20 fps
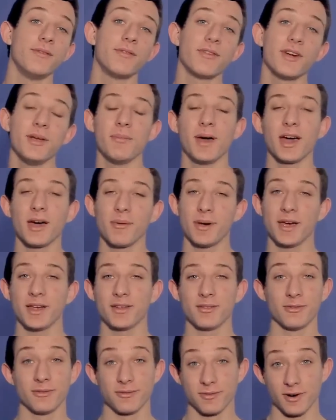
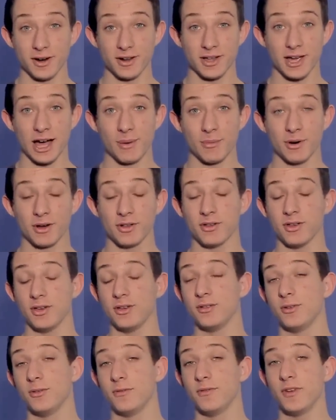megapixel front camera, so you
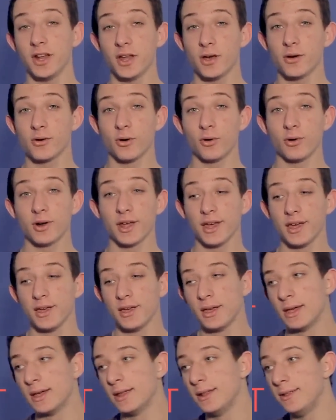can do video
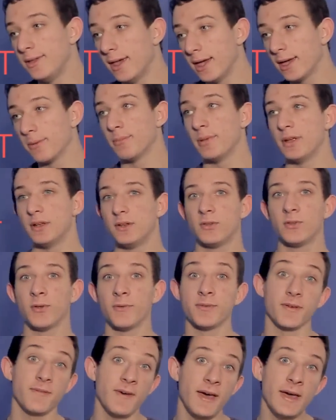calling, taking pictures
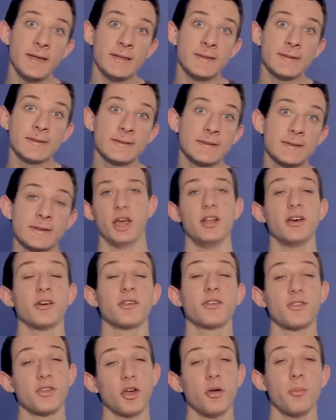of your face. It
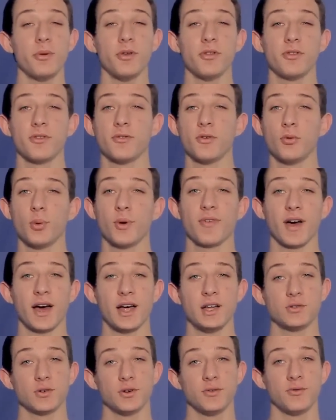looks so beautiful with
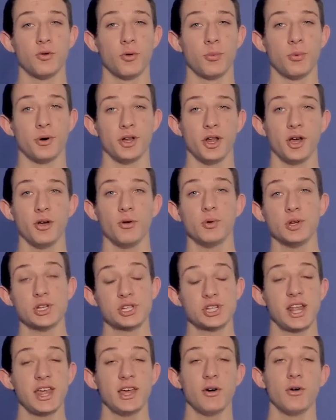Android 4.0,
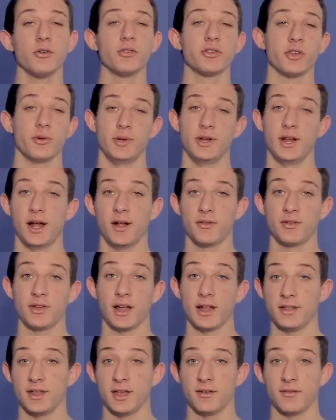which they also announced
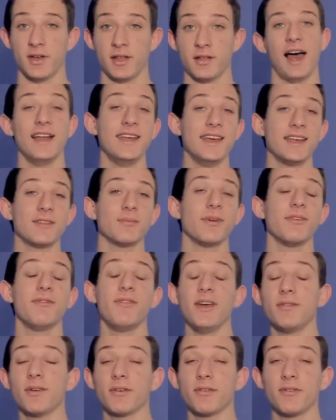at the event. And here's my
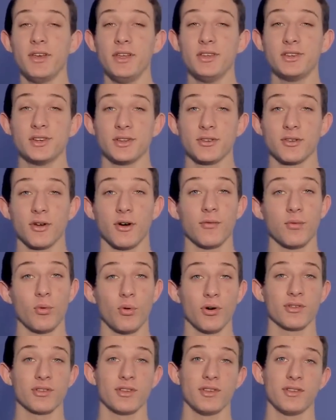favourite features of
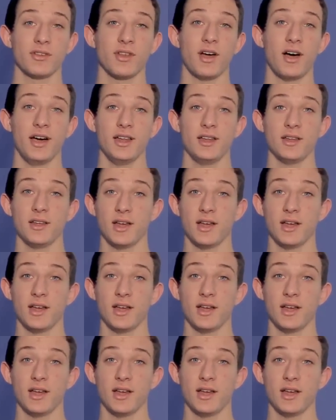what's inside